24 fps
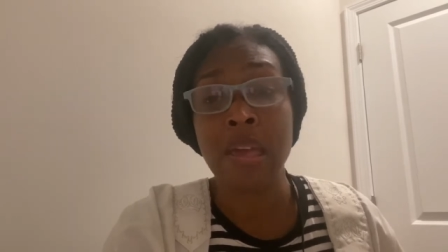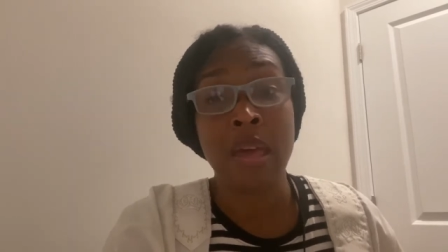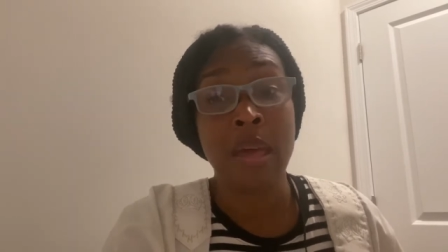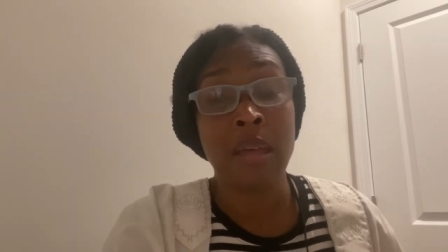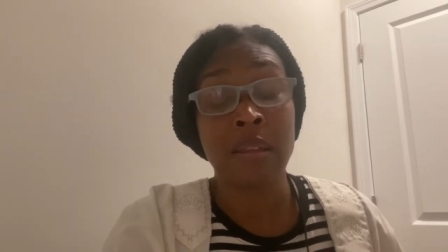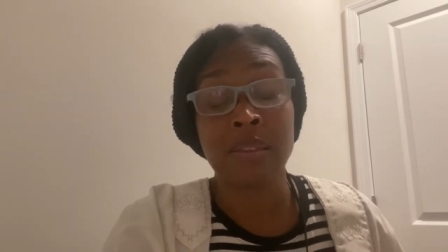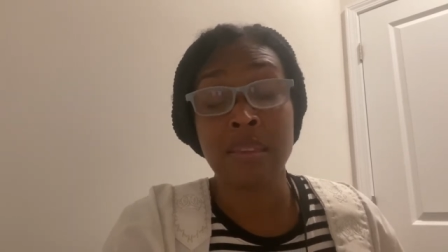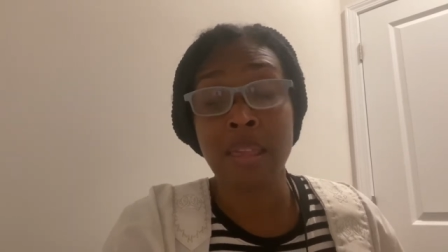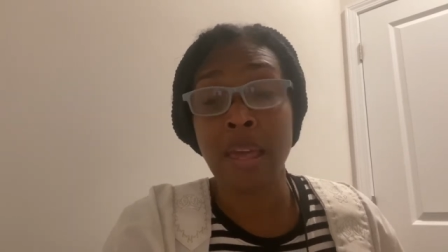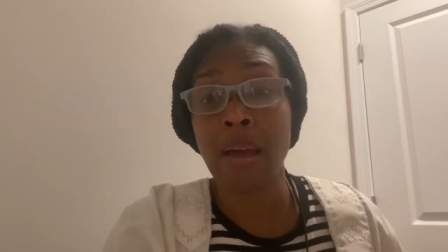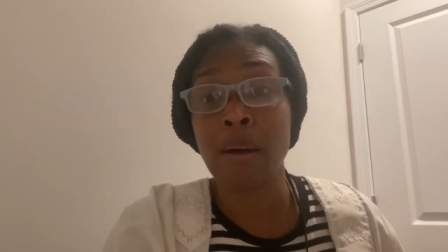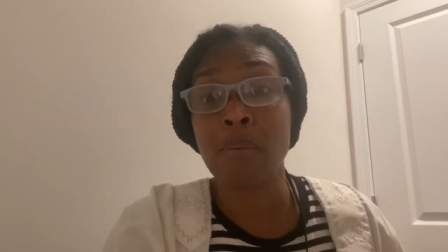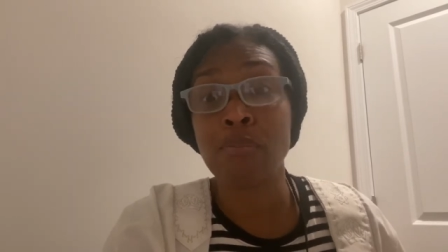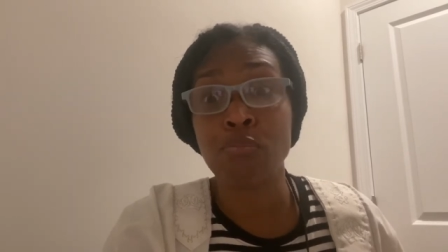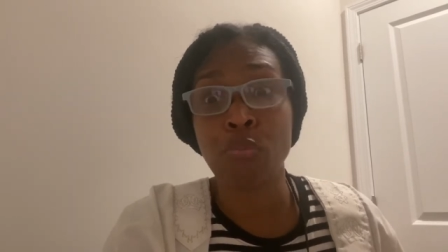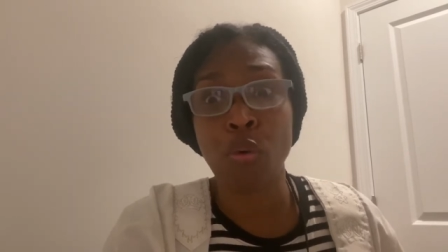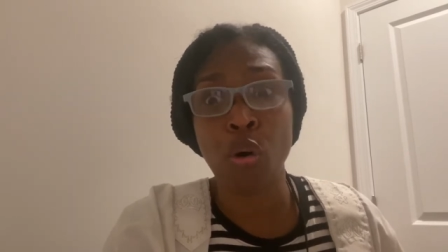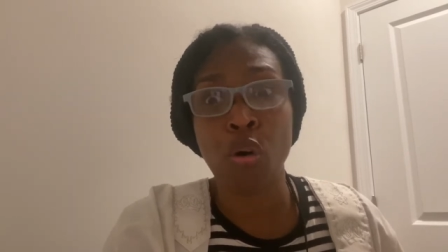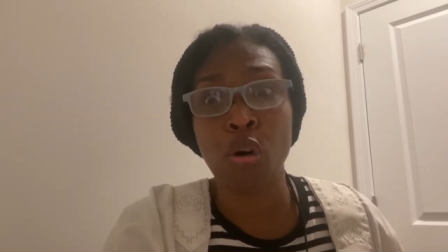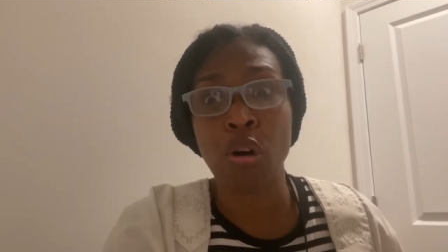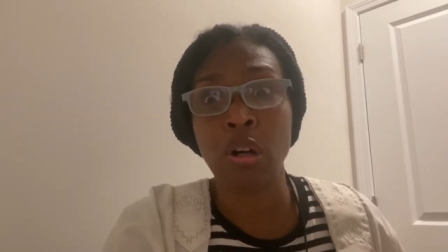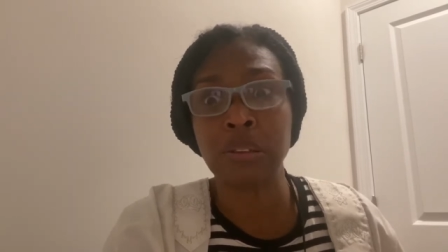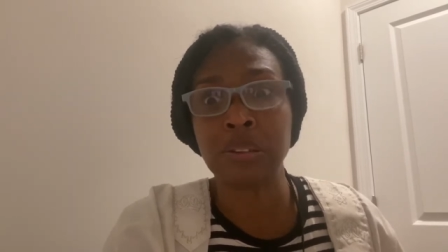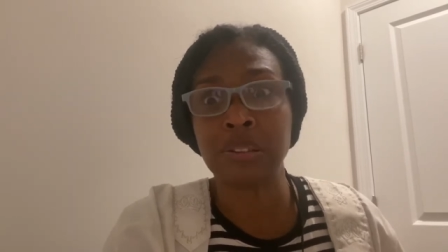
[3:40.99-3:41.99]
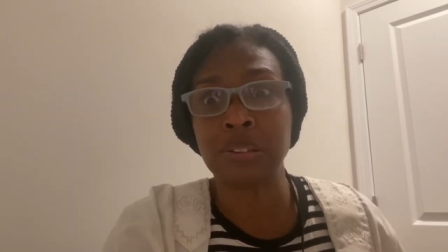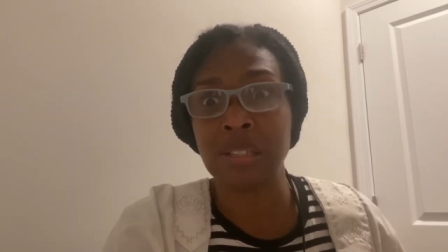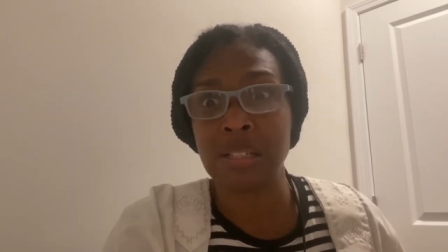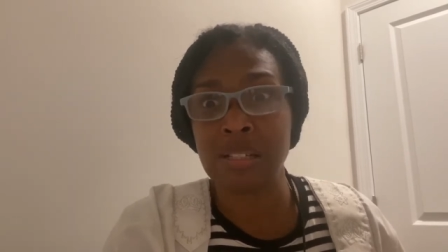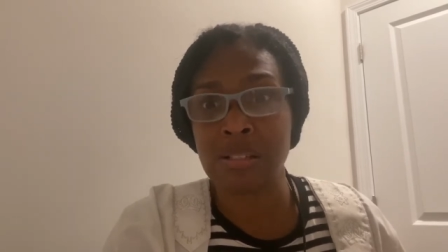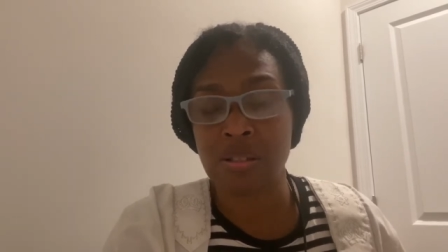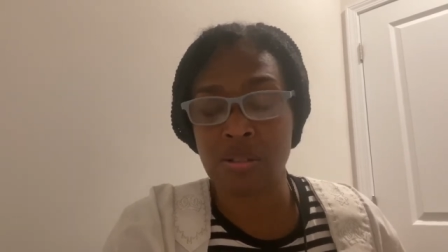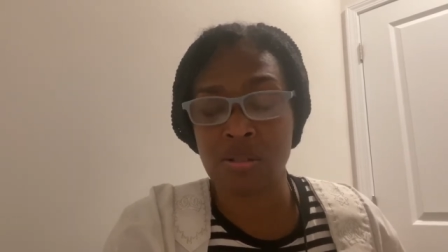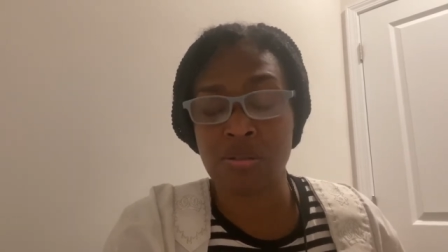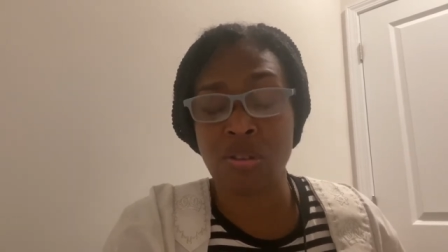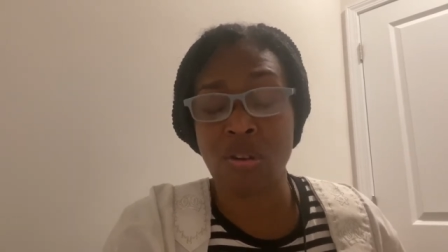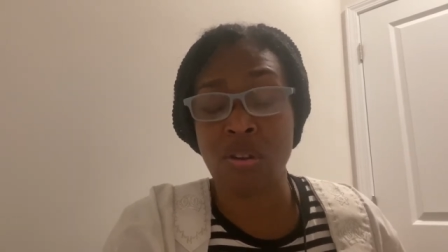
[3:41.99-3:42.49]
There are more
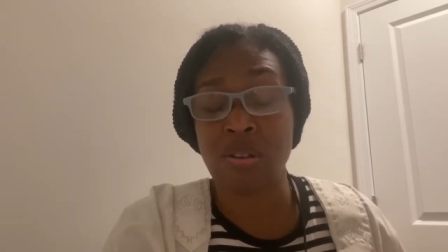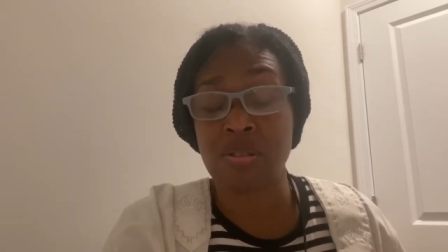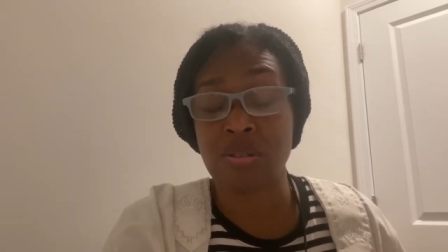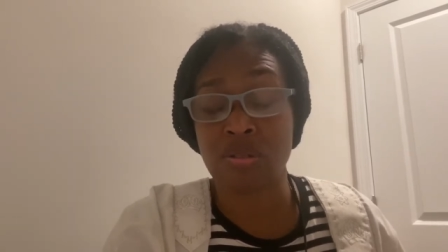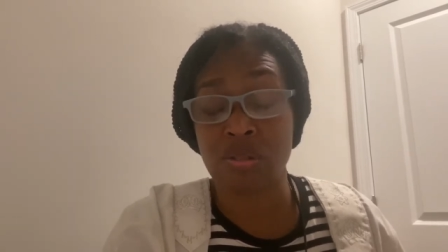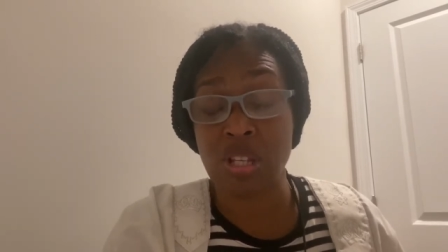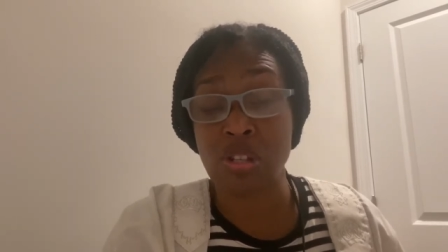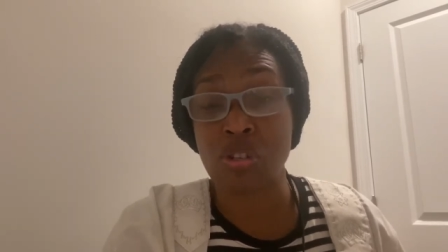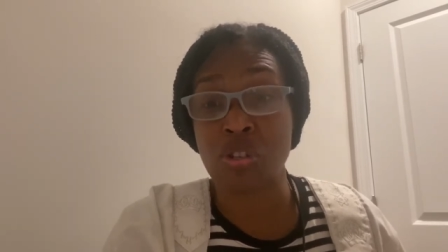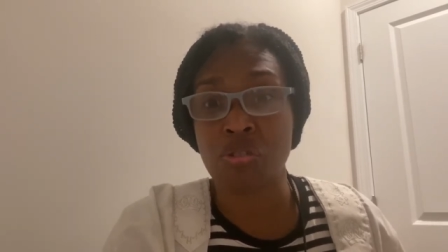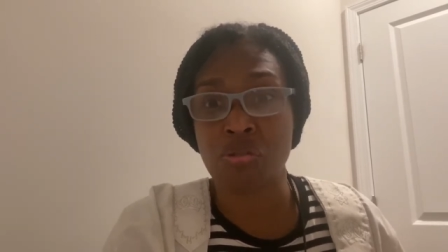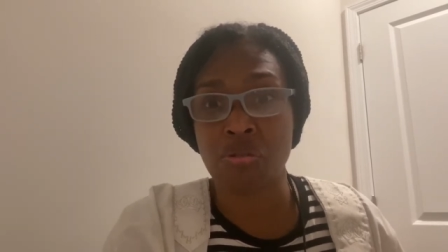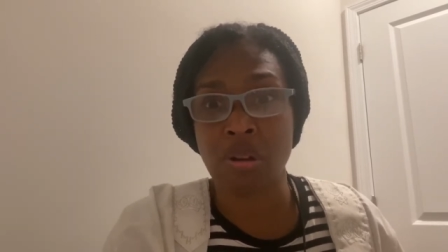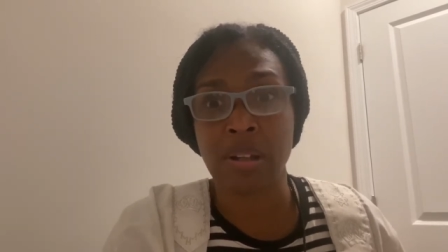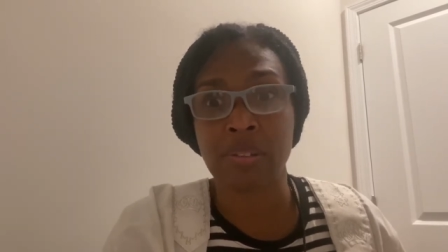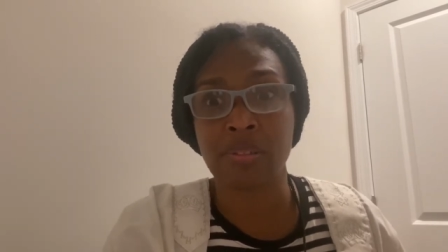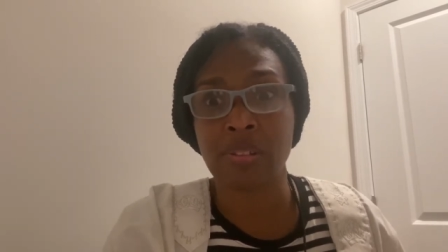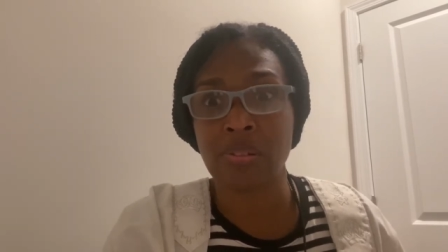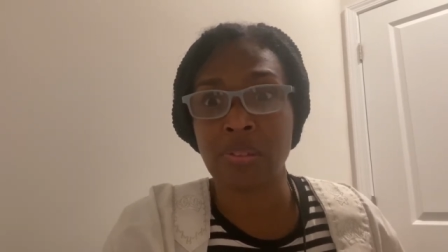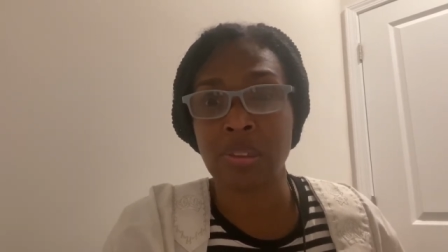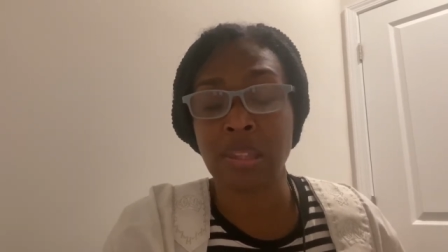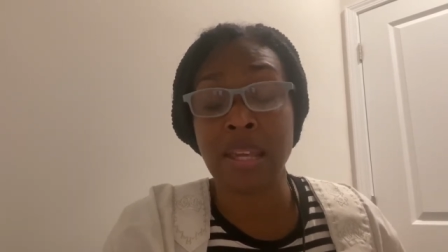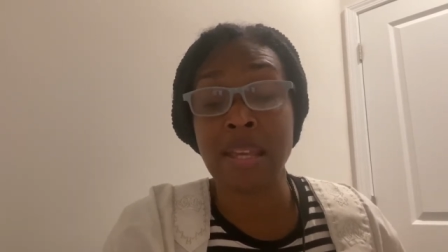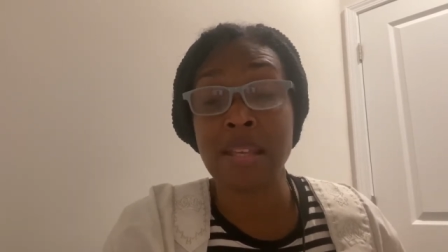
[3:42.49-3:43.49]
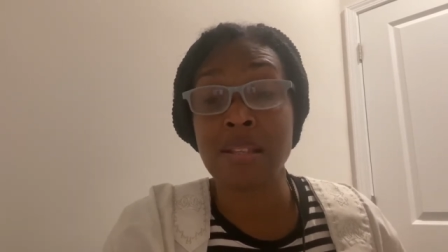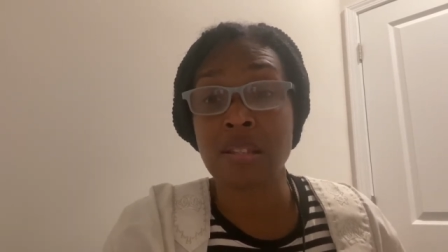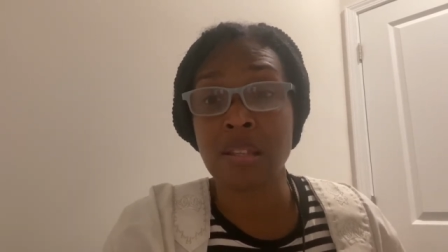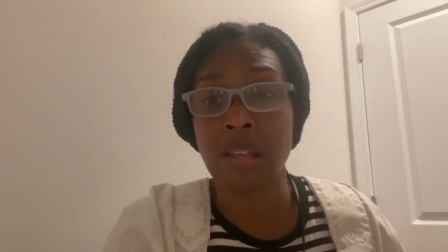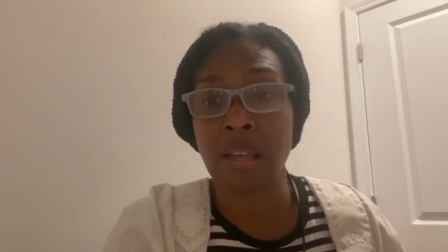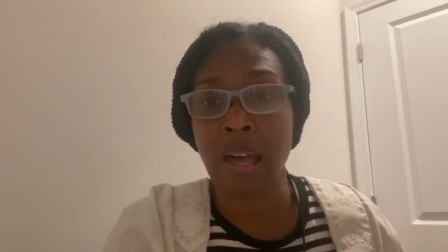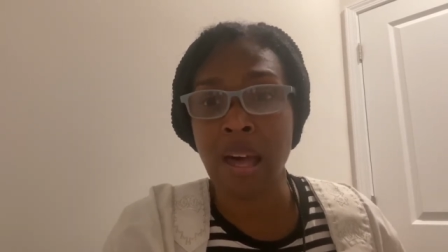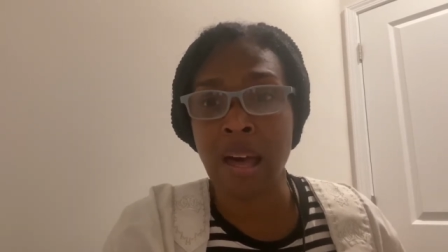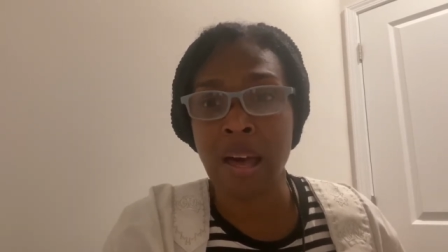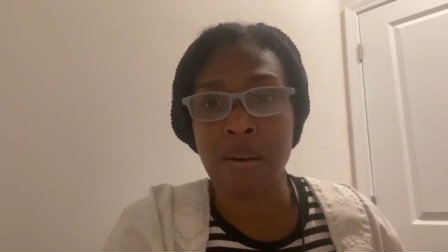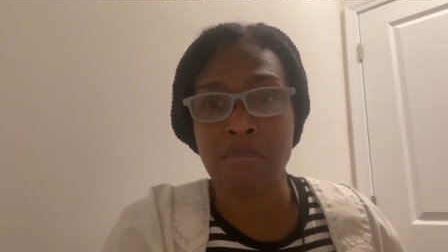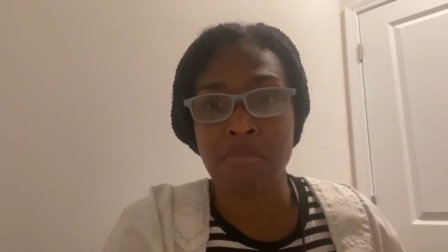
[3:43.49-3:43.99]
destruct, destructive things
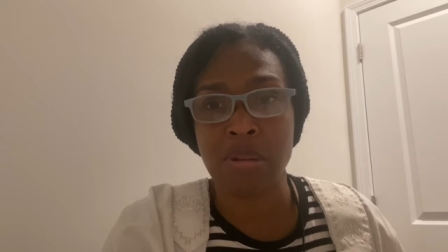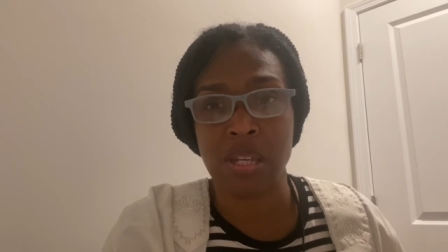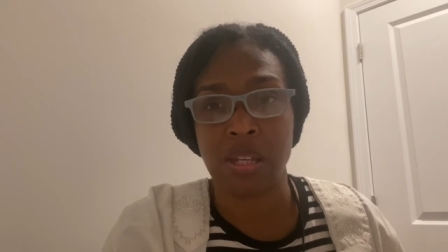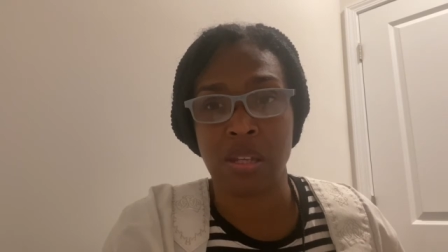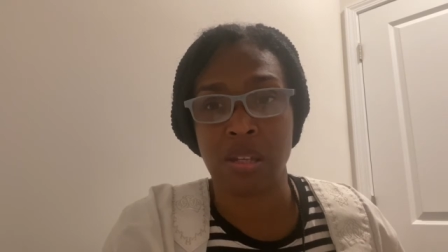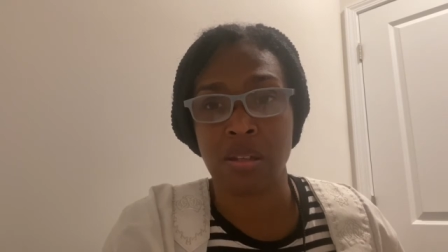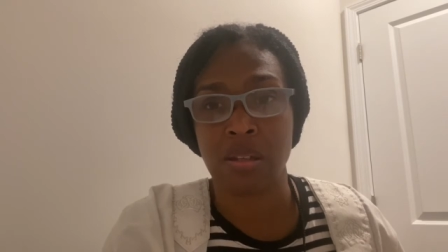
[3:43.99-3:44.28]
coming.